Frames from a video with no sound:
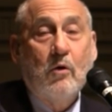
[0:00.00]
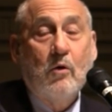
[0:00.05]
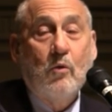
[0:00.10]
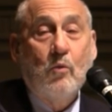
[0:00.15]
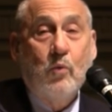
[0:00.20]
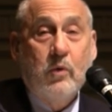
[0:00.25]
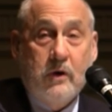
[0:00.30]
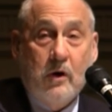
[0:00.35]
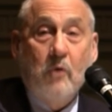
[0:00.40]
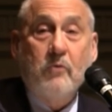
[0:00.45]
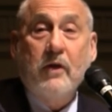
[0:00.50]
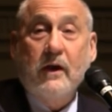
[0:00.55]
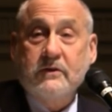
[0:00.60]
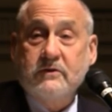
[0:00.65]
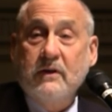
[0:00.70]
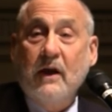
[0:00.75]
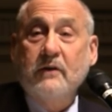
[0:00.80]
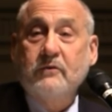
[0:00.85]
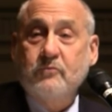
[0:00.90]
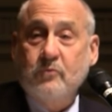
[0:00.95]
we know that's
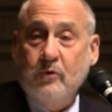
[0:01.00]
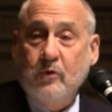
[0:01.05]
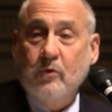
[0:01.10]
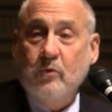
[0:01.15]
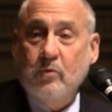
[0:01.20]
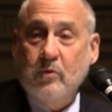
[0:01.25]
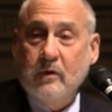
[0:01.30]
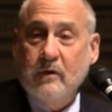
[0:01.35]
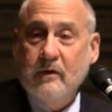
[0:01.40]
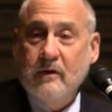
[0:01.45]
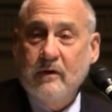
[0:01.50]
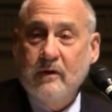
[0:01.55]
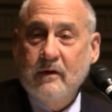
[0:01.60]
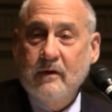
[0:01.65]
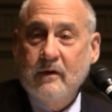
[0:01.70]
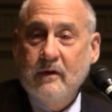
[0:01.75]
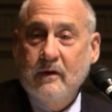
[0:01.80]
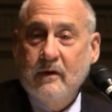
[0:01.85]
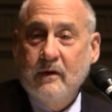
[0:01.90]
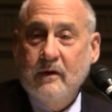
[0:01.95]
not true.
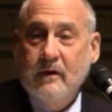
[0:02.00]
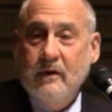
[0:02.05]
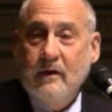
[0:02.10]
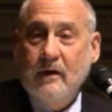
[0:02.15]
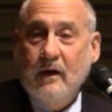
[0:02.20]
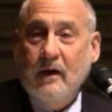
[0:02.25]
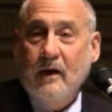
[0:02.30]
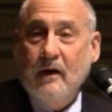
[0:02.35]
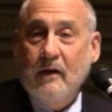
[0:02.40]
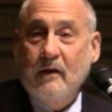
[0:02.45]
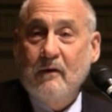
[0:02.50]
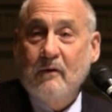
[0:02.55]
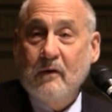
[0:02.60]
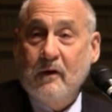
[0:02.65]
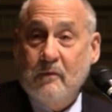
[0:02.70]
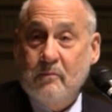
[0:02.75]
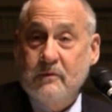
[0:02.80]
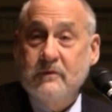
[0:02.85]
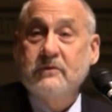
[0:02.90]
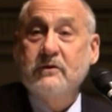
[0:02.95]
Uh,
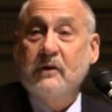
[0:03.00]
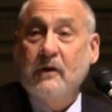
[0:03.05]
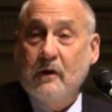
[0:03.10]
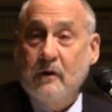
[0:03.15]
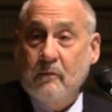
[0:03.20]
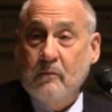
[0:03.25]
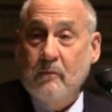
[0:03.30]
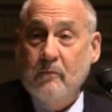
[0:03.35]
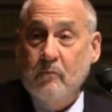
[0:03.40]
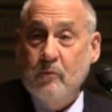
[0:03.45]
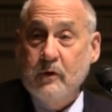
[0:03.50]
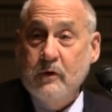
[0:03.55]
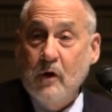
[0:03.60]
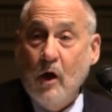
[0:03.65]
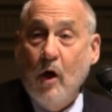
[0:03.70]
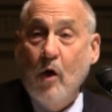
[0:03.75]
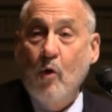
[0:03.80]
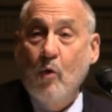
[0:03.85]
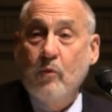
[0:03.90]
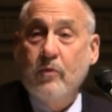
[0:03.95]
we
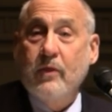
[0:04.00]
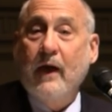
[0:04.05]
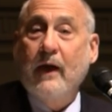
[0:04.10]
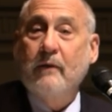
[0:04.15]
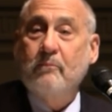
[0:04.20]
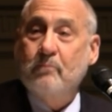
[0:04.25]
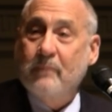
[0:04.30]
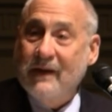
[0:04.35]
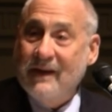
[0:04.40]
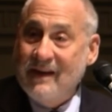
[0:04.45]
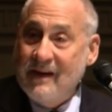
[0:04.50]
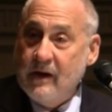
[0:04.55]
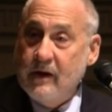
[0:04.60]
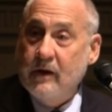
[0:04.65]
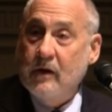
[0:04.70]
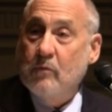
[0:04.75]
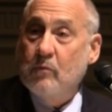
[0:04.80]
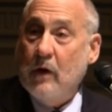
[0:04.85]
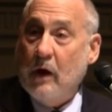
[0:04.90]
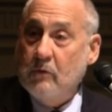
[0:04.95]
know that
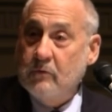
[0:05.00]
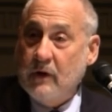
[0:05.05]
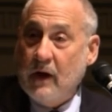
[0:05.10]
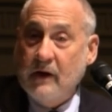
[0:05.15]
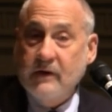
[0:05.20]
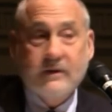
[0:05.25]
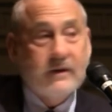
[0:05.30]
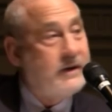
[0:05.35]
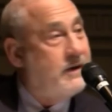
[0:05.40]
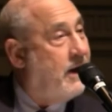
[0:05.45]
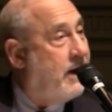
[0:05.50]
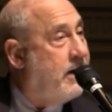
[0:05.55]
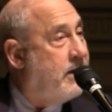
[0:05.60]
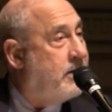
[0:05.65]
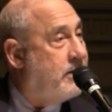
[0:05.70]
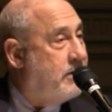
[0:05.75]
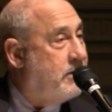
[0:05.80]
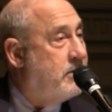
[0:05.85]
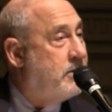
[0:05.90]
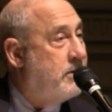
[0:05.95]
beginning around
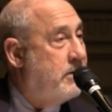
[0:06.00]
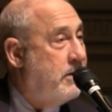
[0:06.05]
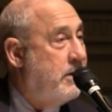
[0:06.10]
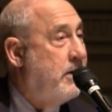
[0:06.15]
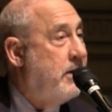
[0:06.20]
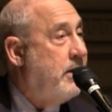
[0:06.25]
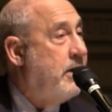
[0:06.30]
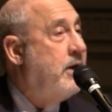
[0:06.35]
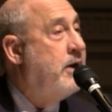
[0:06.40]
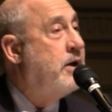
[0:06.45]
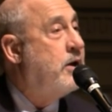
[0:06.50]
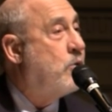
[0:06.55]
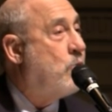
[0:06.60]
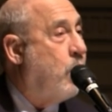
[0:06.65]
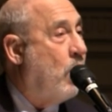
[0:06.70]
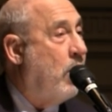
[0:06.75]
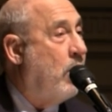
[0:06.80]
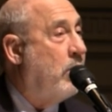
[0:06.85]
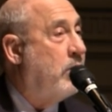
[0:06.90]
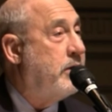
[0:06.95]
1980,
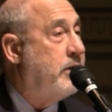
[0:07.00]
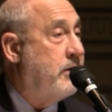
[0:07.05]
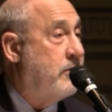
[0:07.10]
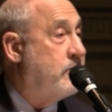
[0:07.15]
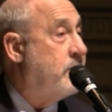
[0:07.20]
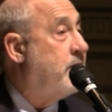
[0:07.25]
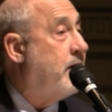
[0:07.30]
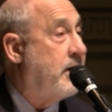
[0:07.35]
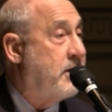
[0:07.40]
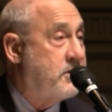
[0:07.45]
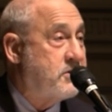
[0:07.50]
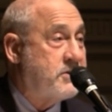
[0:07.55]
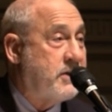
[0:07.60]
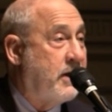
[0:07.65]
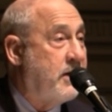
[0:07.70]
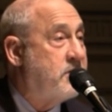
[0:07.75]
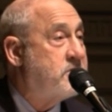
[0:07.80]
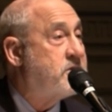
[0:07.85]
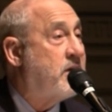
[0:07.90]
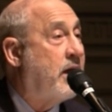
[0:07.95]
inequality in the United
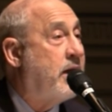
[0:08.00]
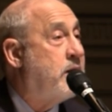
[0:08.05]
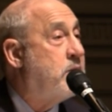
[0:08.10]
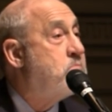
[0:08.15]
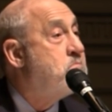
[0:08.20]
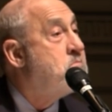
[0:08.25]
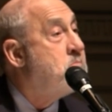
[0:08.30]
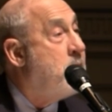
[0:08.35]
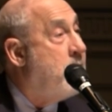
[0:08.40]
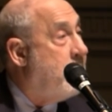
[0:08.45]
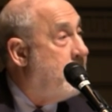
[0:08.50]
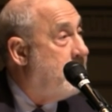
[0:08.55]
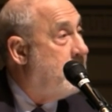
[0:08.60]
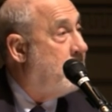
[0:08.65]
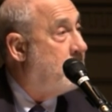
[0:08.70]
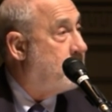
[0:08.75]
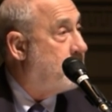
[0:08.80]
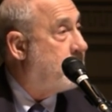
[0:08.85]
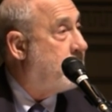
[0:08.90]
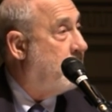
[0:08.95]
States and in many
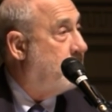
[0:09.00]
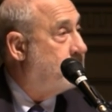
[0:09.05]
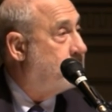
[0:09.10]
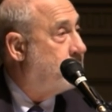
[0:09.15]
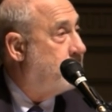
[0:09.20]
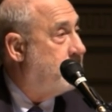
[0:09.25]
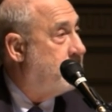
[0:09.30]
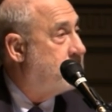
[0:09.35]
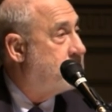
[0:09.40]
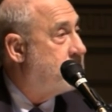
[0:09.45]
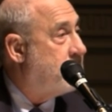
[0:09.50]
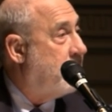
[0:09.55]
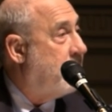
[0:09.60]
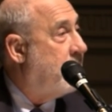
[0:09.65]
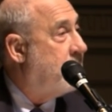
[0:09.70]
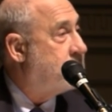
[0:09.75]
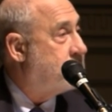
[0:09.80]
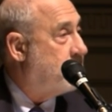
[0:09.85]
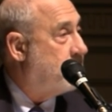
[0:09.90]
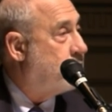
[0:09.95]
other countries
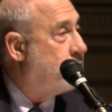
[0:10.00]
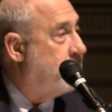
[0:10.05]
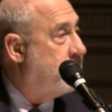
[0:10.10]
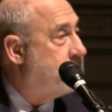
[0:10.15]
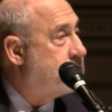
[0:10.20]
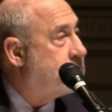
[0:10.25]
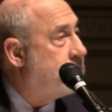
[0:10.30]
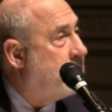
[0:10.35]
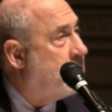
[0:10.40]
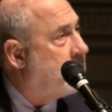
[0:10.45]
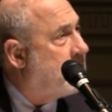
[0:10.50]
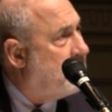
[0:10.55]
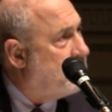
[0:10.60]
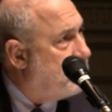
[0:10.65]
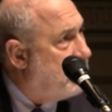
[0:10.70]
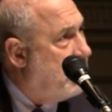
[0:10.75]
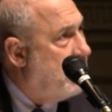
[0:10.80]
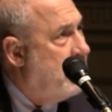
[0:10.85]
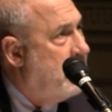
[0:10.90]
has increased. And I'll come